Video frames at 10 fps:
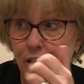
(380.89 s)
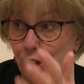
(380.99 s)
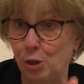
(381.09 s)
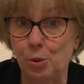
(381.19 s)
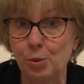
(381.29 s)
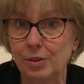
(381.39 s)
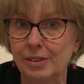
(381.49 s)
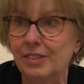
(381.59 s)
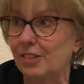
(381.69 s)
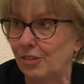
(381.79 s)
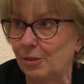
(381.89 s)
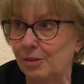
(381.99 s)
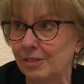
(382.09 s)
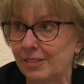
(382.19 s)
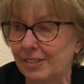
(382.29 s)
You, the
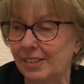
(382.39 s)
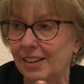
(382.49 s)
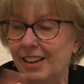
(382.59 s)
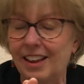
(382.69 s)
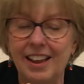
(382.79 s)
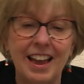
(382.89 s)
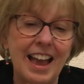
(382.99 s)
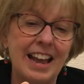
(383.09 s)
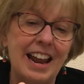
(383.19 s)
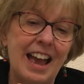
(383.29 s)
students, and